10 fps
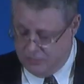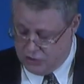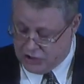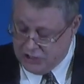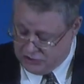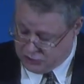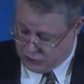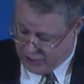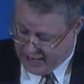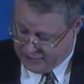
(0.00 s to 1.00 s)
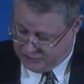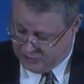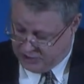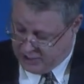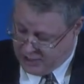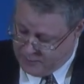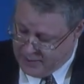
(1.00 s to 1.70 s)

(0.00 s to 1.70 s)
Jesus Christ, could come